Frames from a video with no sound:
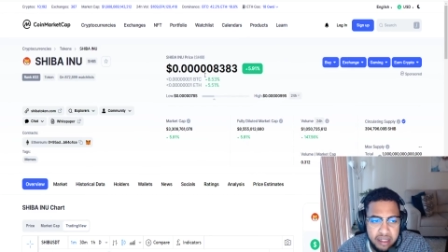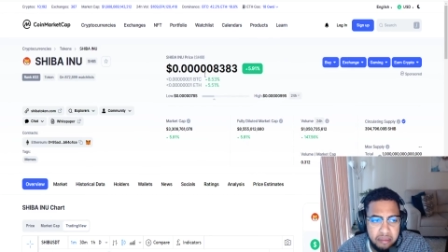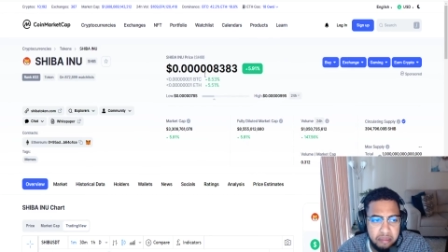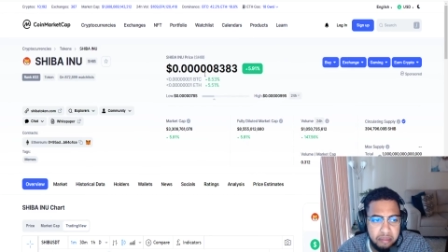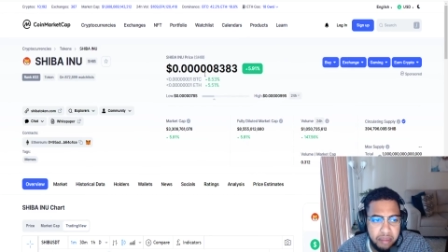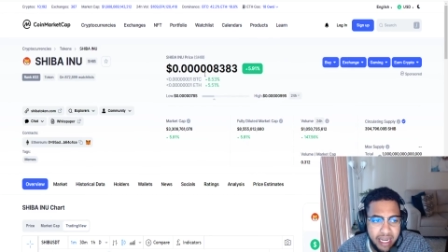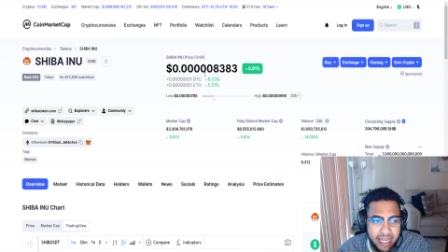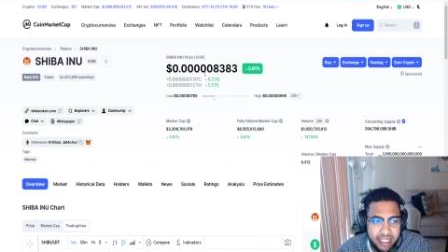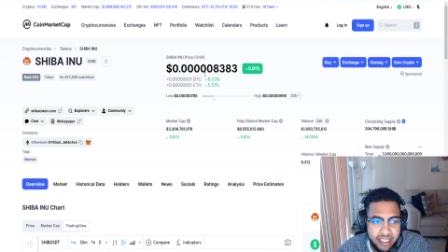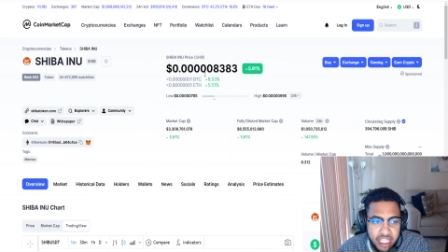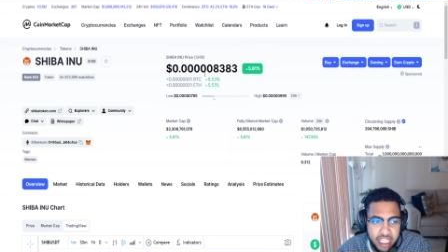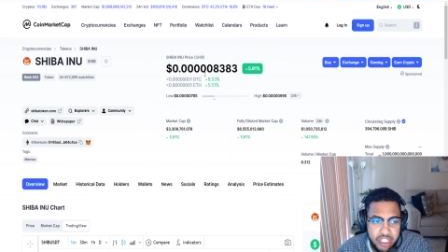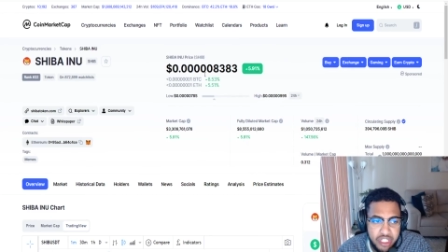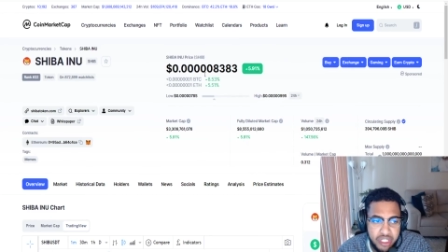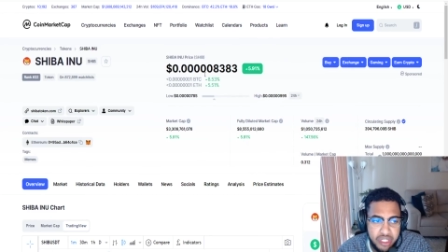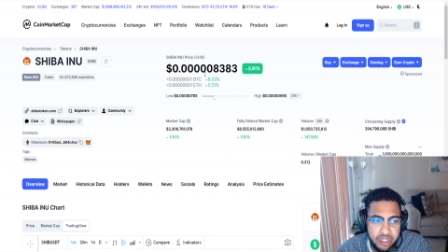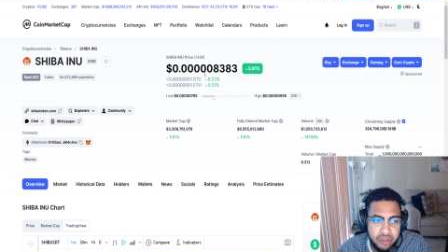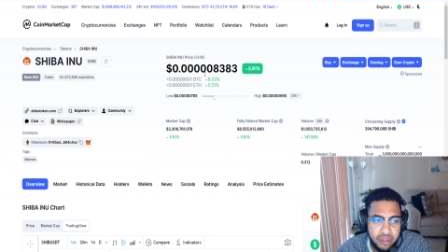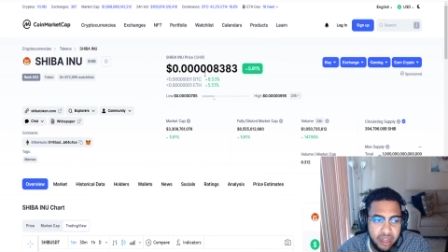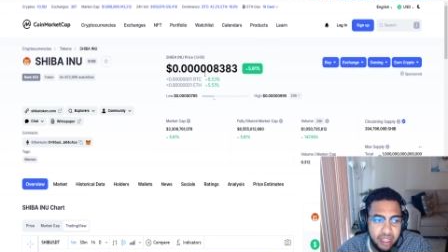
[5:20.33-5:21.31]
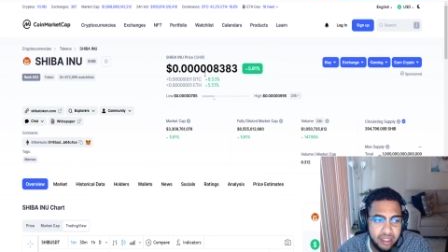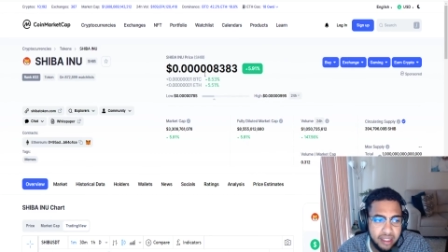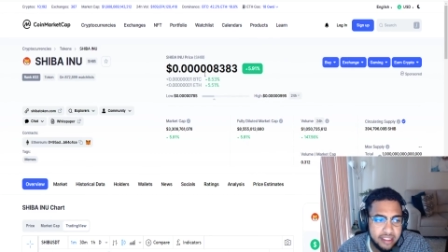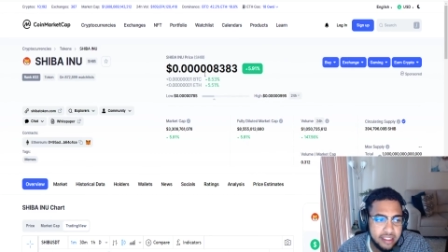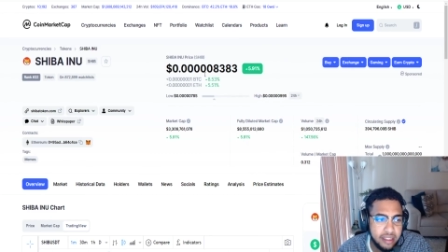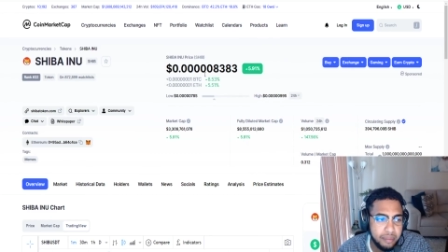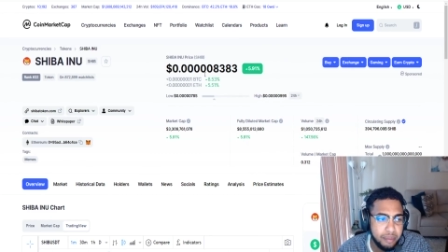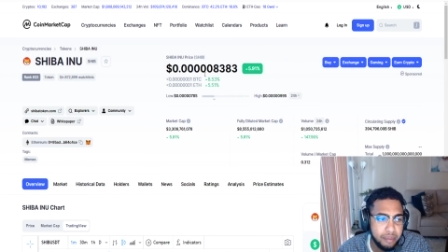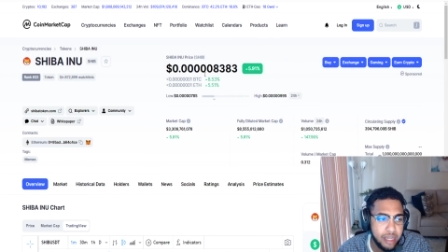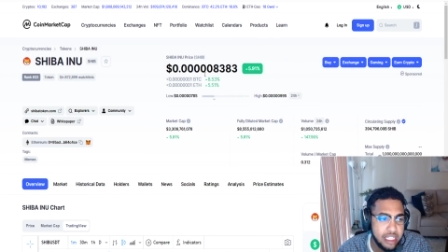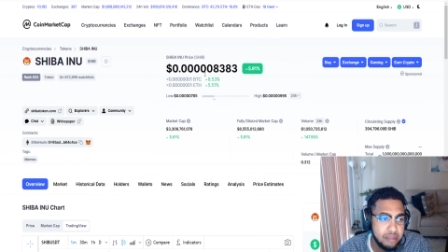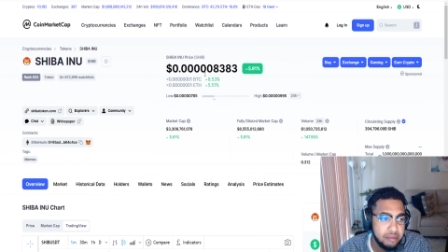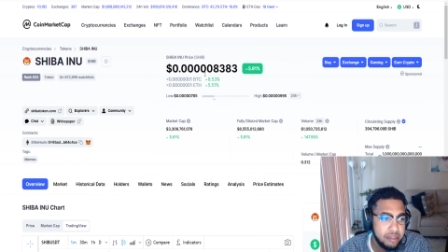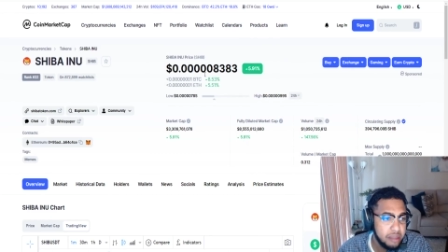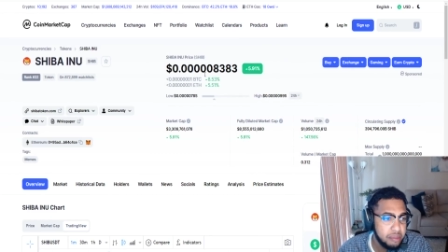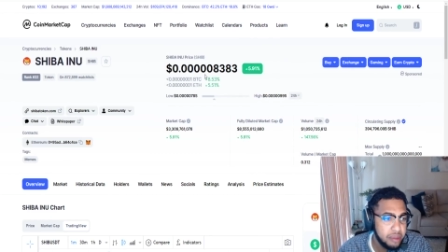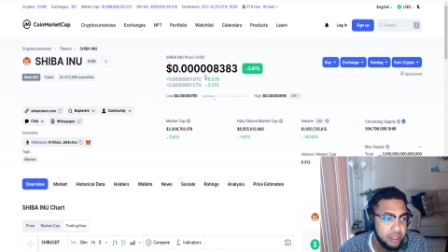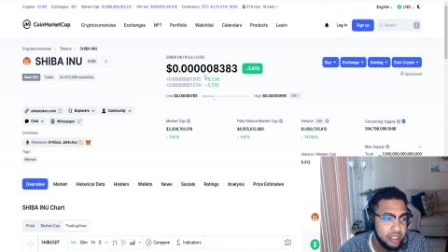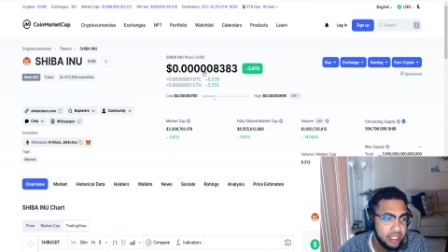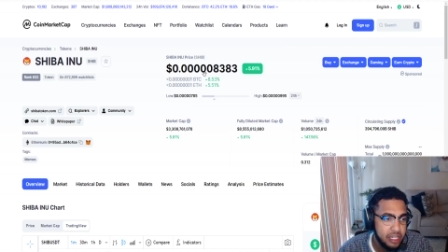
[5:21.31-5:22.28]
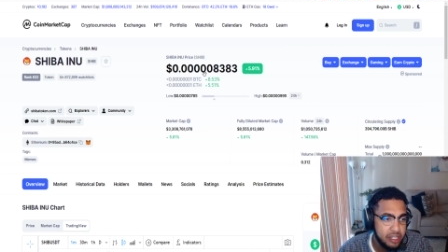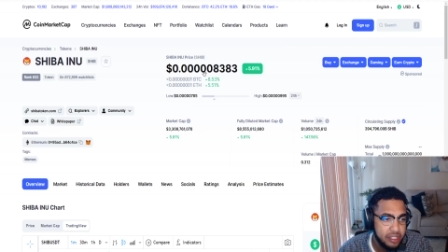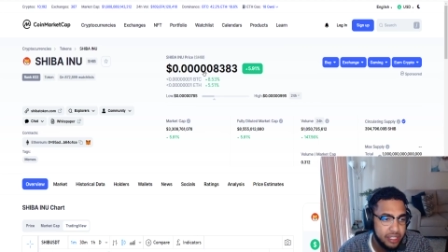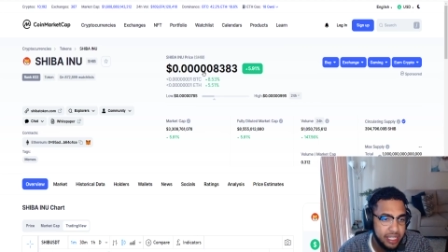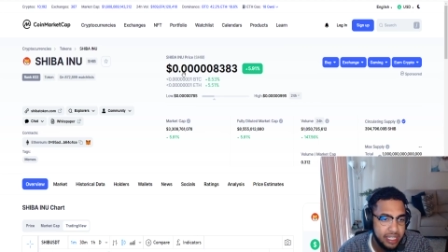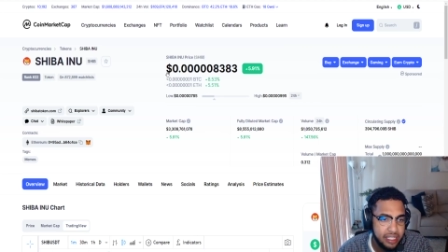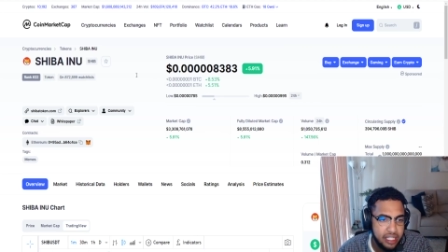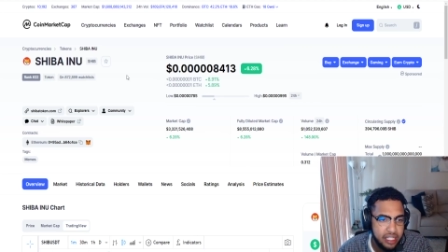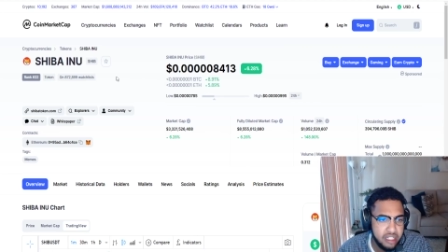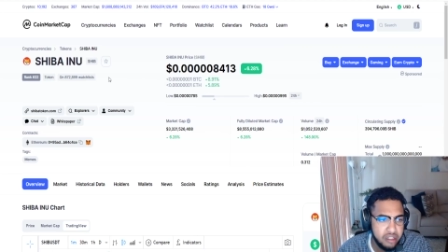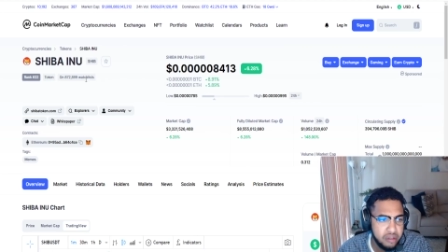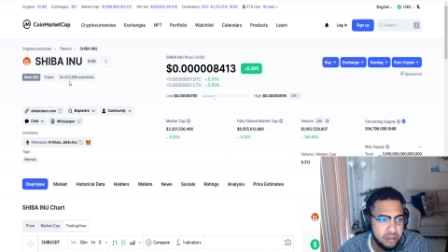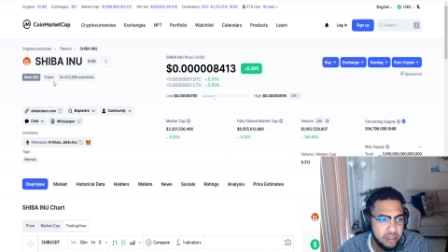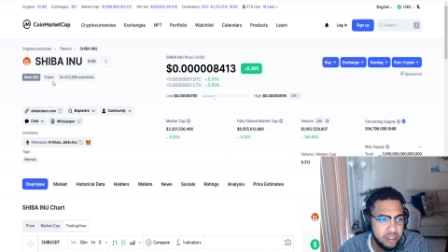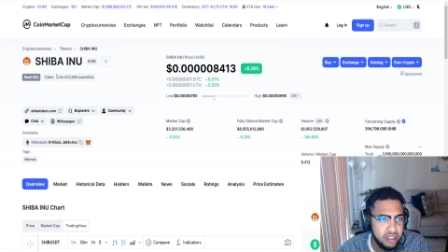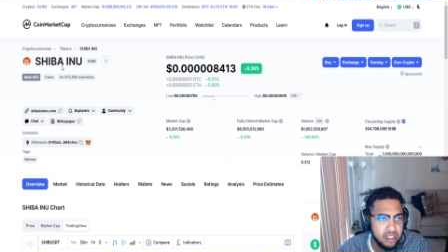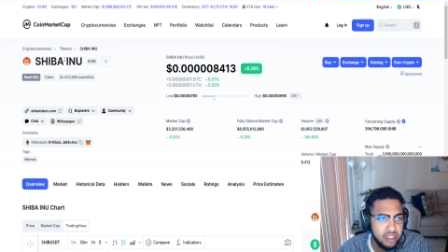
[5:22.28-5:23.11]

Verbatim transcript: Pay attention. Do not let the price manipulators get to you.